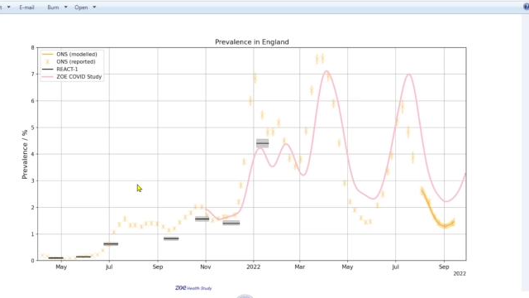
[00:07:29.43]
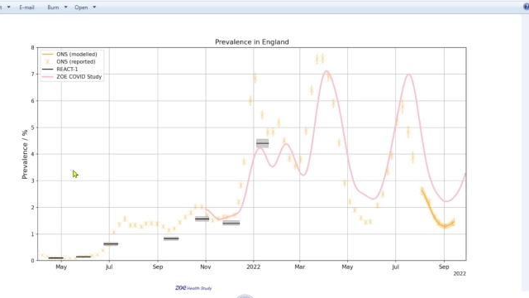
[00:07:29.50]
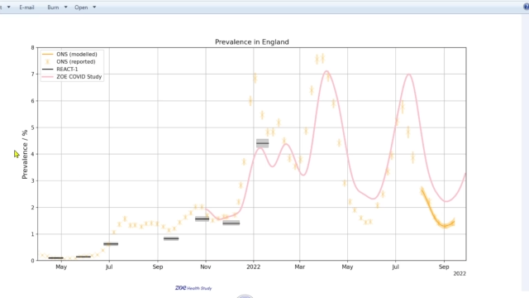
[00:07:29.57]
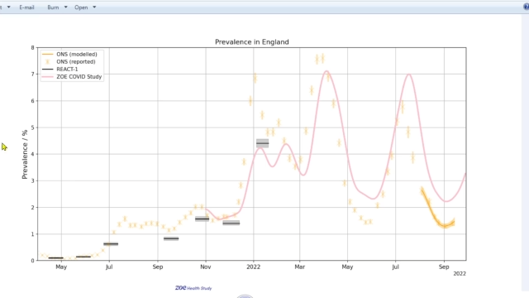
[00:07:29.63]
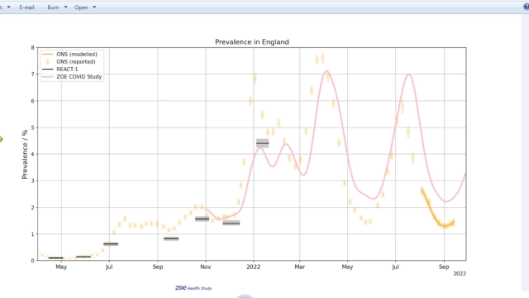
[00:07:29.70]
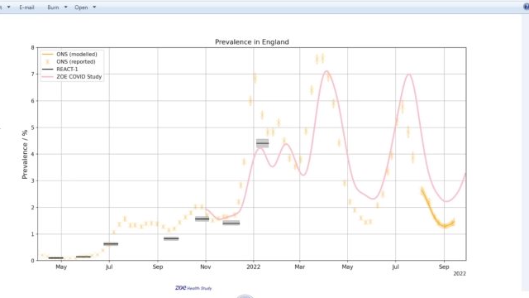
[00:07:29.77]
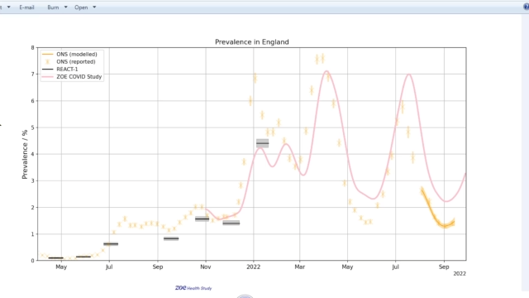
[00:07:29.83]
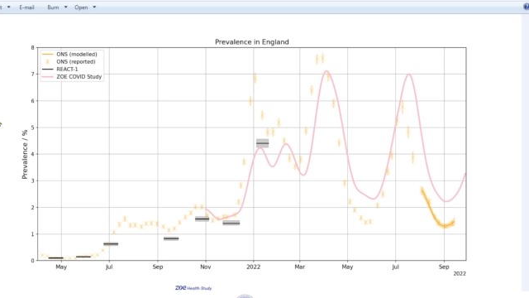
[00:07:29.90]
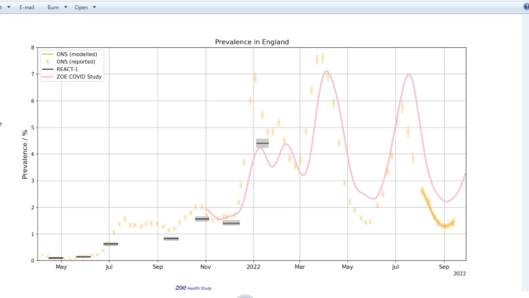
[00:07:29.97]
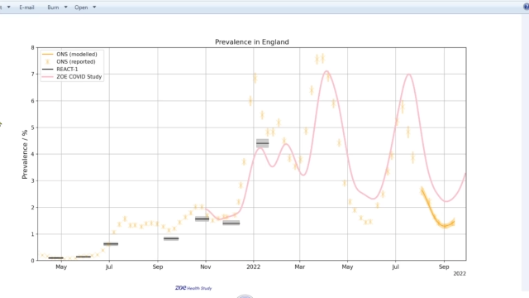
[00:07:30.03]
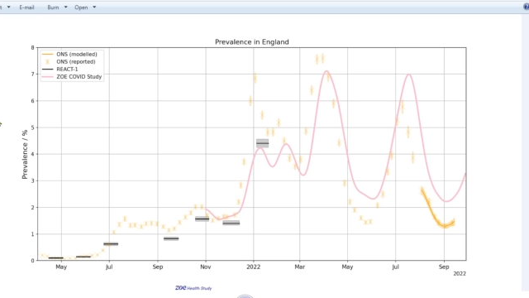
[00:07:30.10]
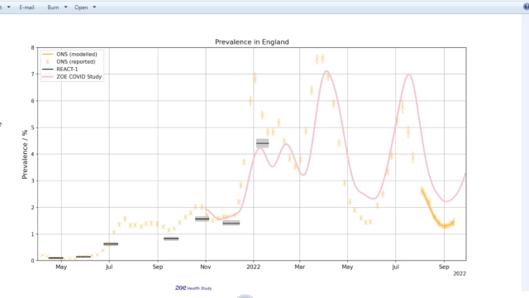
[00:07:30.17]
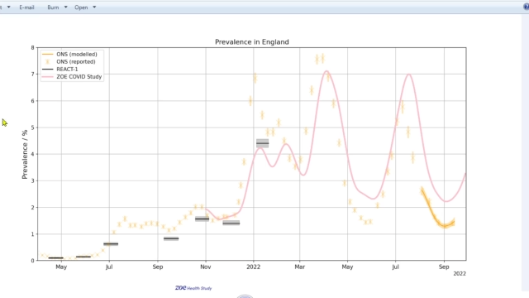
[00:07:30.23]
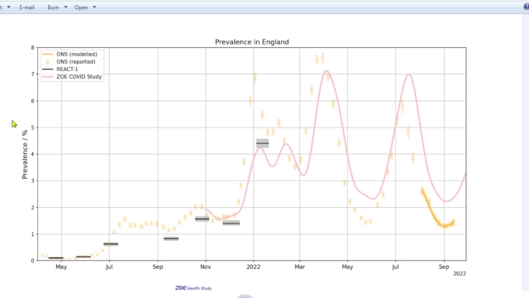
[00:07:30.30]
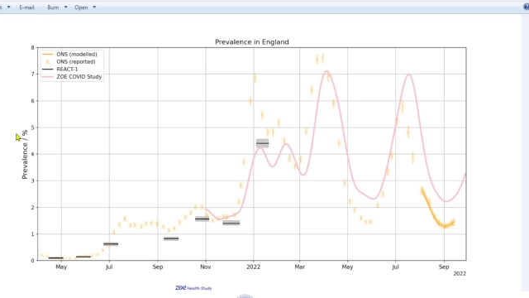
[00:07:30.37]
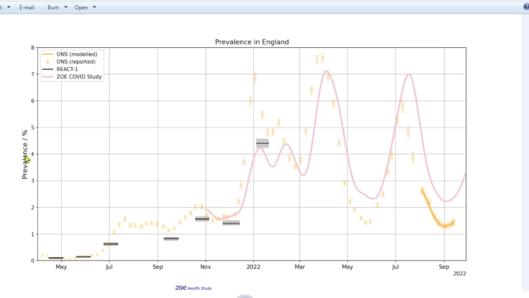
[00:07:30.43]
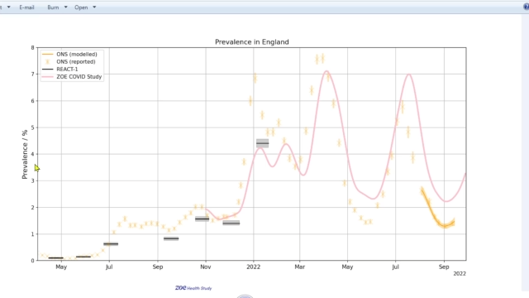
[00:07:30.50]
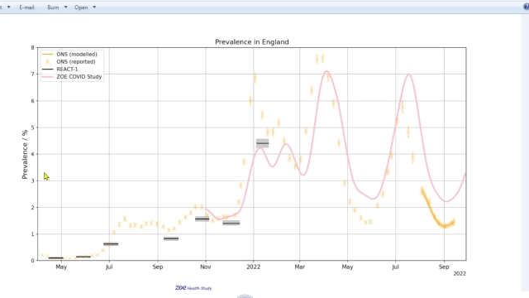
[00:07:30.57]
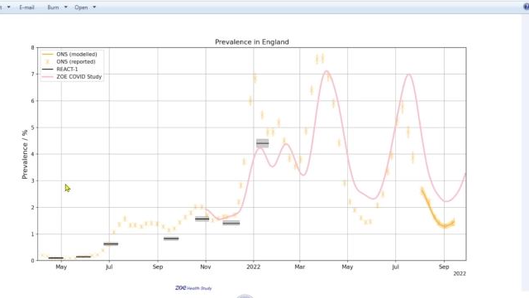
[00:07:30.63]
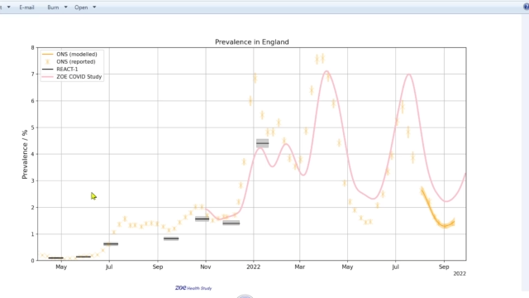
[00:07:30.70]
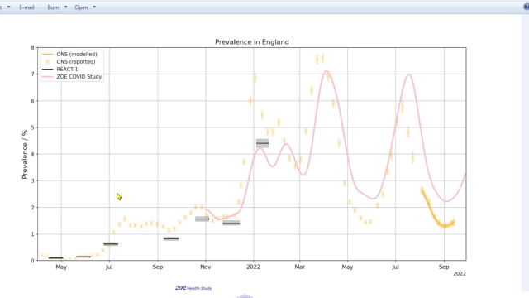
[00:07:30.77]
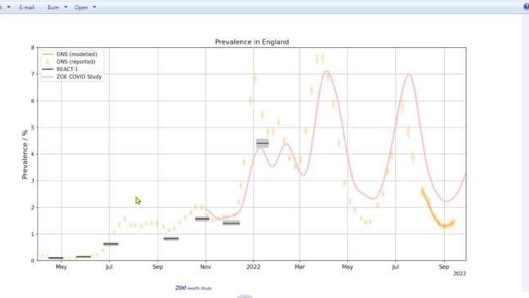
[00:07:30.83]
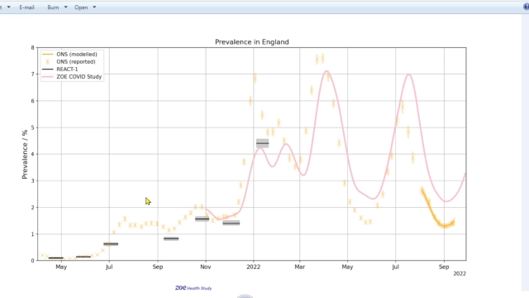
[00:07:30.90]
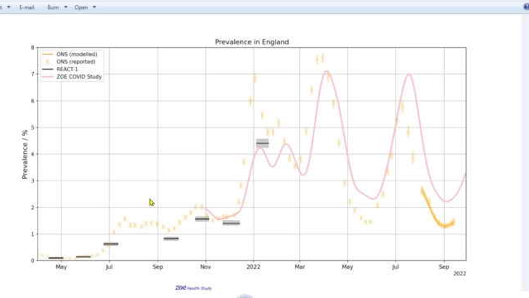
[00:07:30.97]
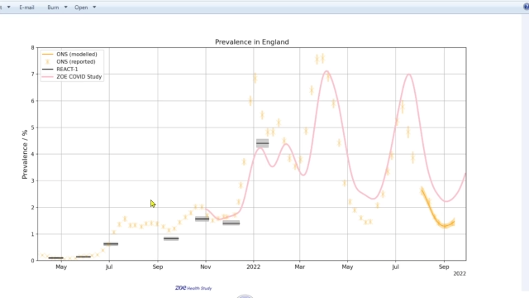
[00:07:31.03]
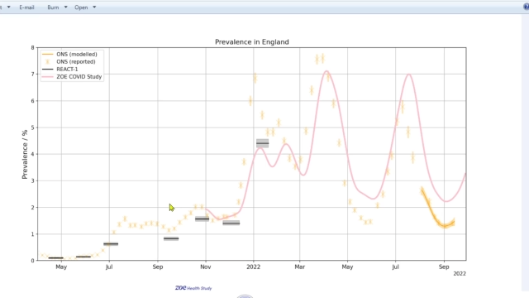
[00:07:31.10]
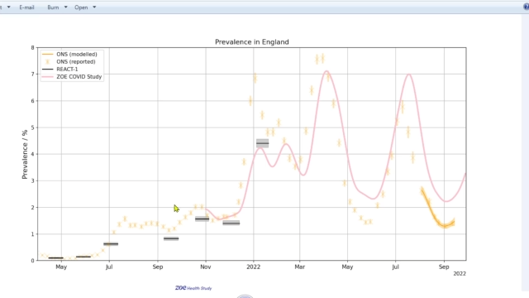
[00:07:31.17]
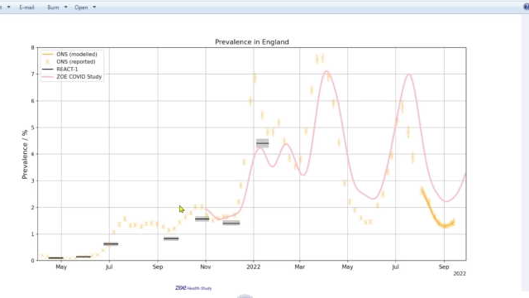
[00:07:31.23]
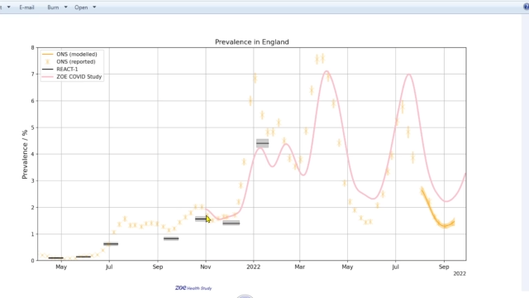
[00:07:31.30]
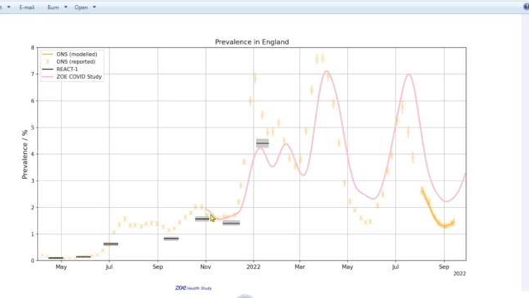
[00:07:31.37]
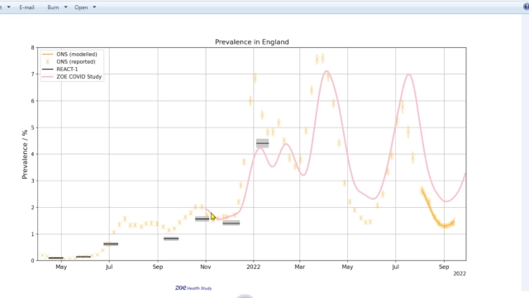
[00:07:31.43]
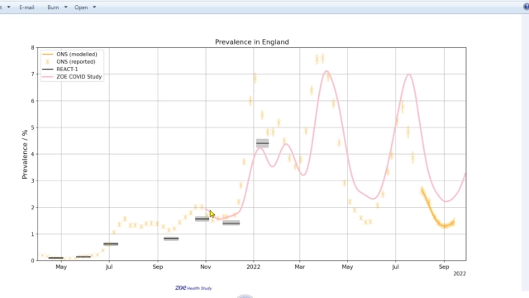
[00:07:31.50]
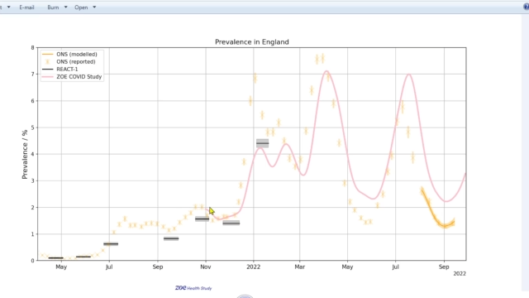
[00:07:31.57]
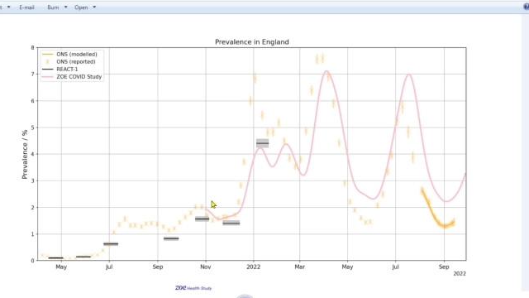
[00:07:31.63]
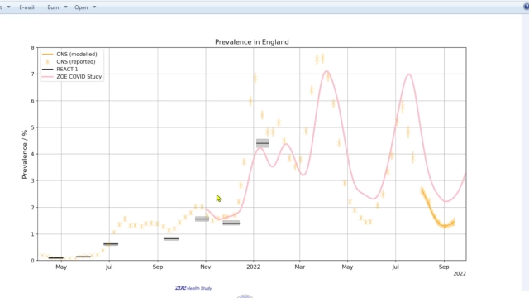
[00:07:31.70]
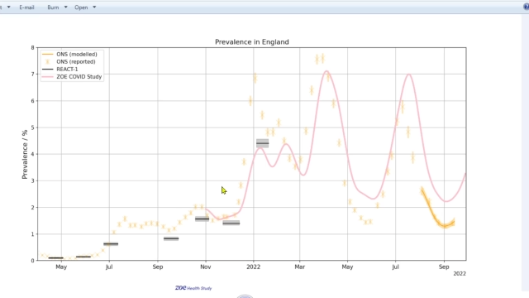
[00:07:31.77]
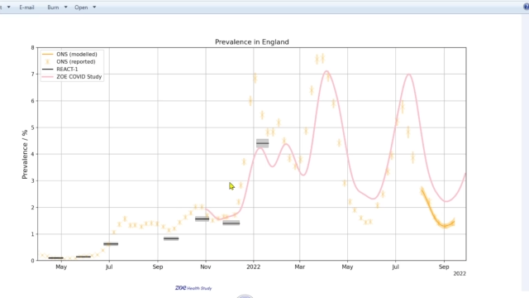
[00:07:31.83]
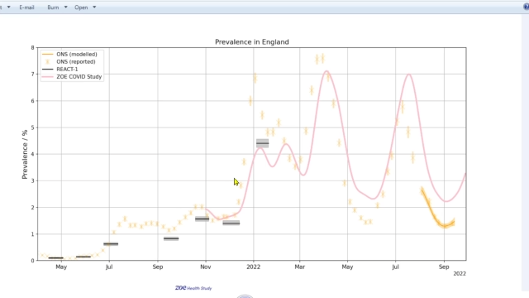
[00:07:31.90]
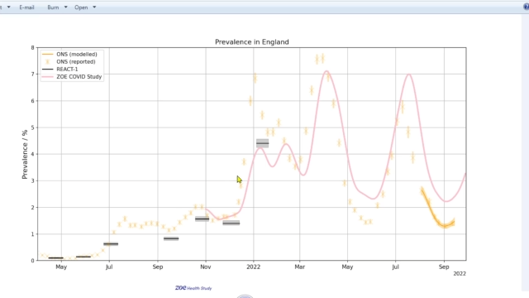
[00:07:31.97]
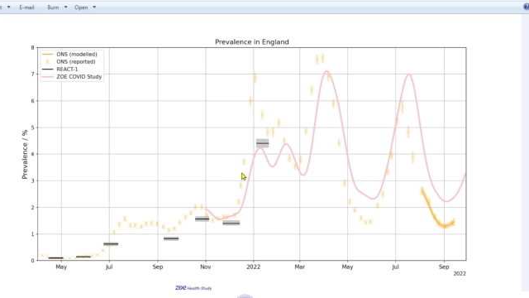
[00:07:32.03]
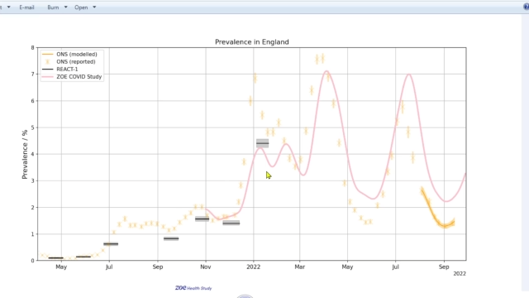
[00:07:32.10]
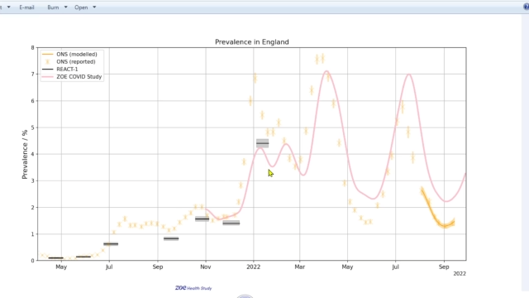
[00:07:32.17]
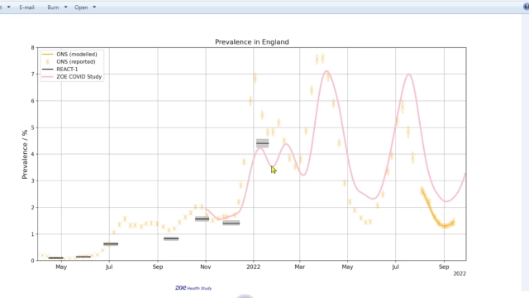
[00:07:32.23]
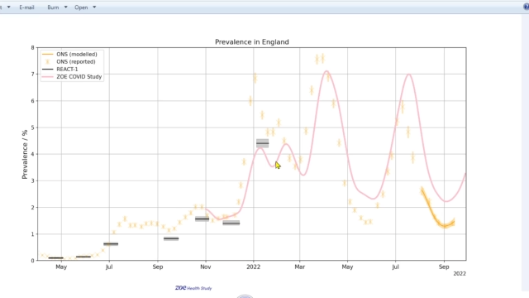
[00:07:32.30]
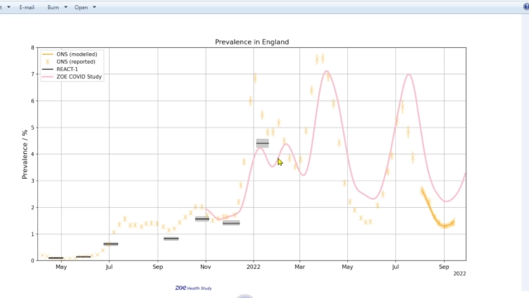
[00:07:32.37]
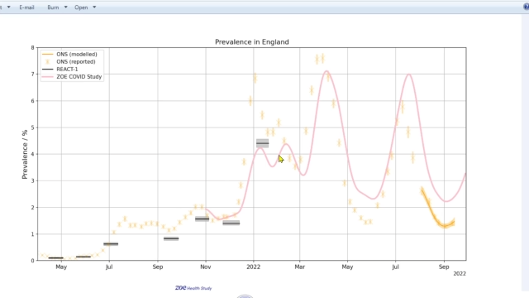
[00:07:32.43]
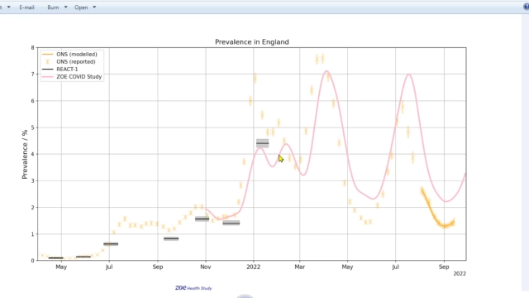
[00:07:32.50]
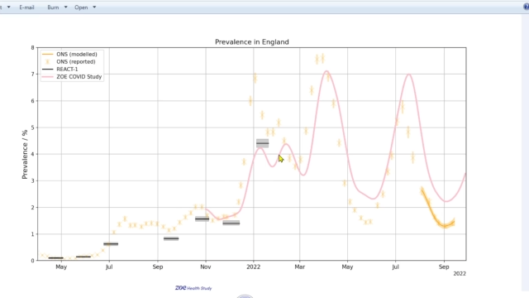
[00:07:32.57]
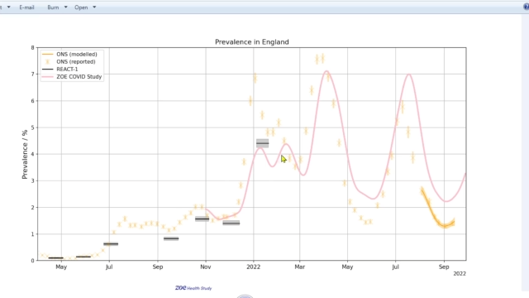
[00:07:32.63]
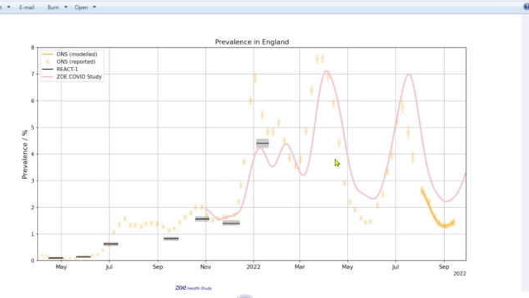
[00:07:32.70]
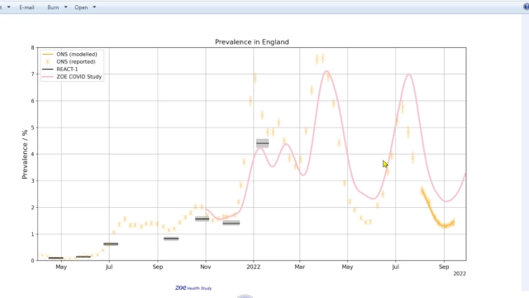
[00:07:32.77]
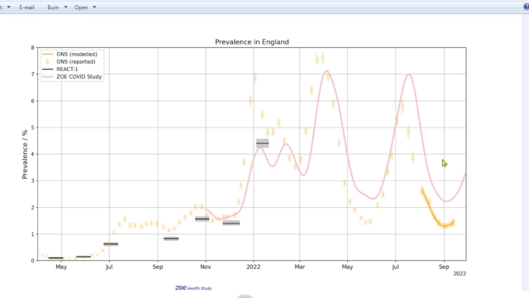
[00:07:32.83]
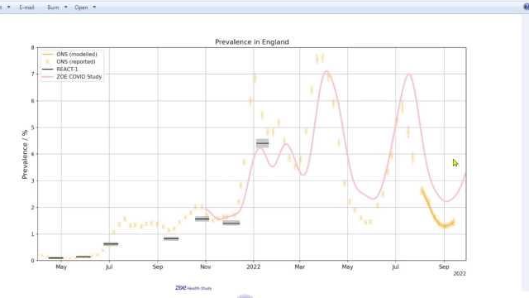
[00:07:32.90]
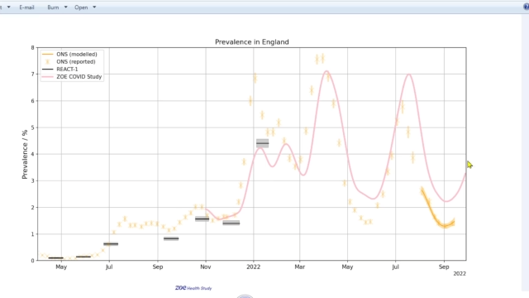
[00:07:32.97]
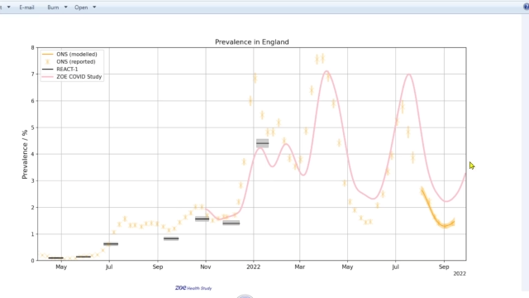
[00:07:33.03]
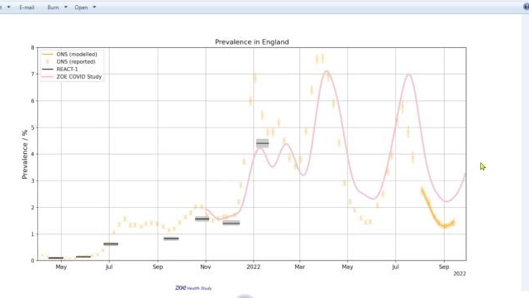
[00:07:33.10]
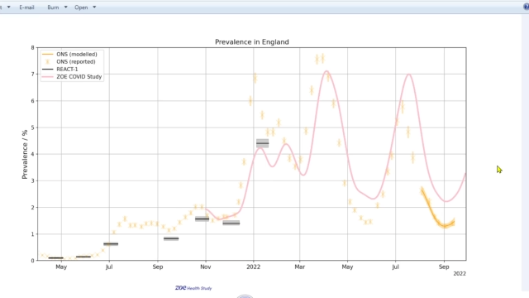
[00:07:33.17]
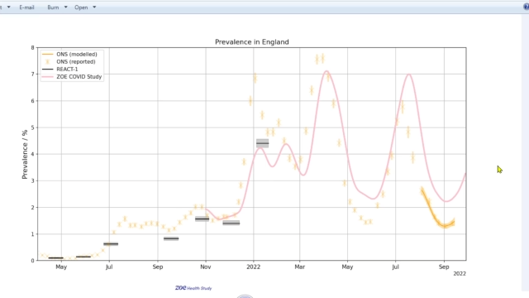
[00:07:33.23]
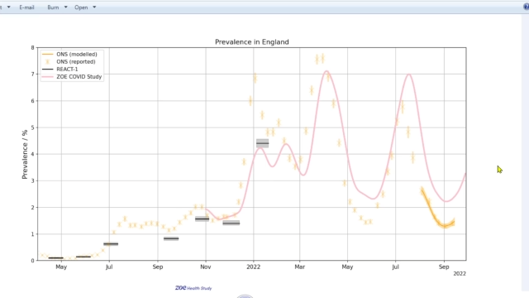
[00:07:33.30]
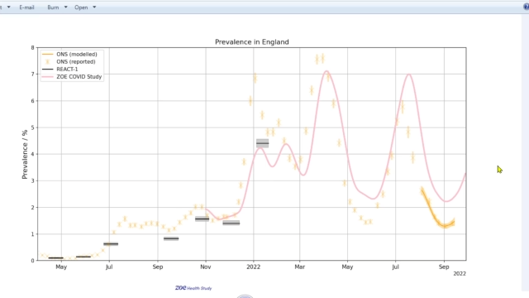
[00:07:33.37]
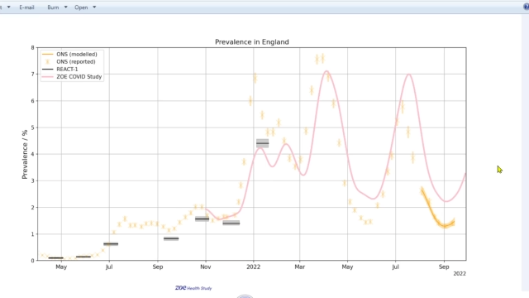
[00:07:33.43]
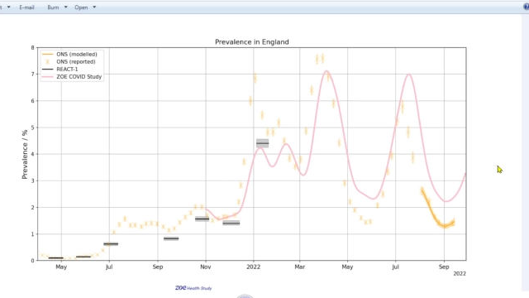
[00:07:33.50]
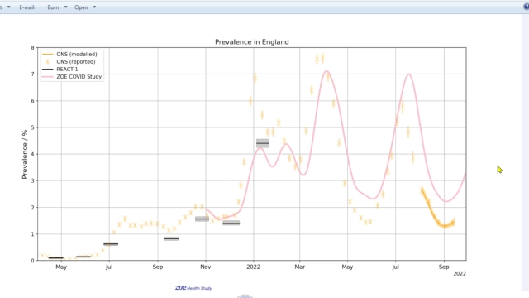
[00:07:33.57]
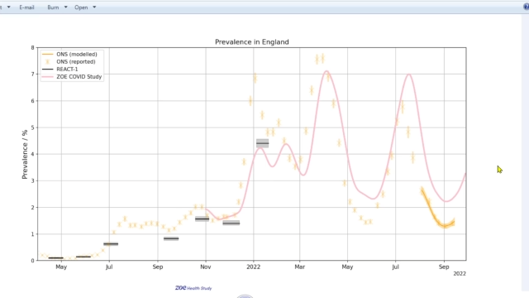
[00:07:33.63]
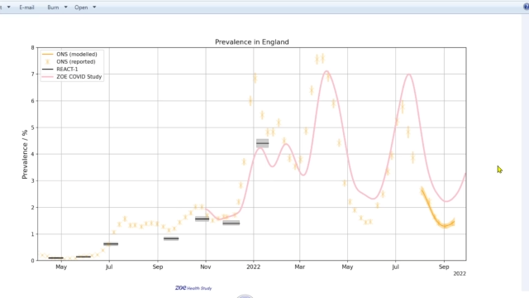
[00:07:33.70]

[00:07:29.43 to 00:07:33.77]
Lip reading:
Nobody's mouth can be seen.